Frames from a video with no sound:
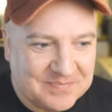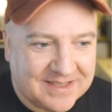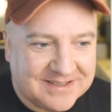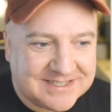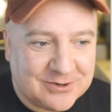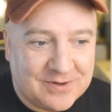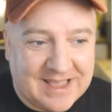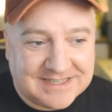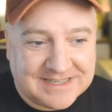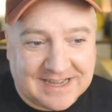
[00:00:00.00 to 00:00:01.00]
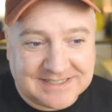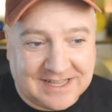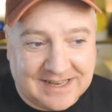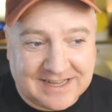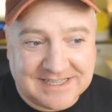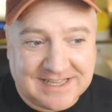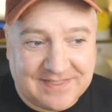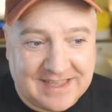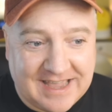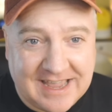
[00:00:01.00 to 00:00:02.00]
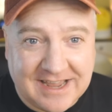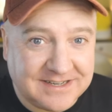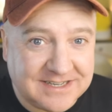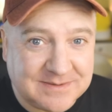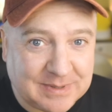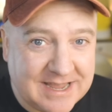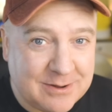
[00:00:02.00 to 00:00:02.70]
so it has, like, like I said, the e-ink display,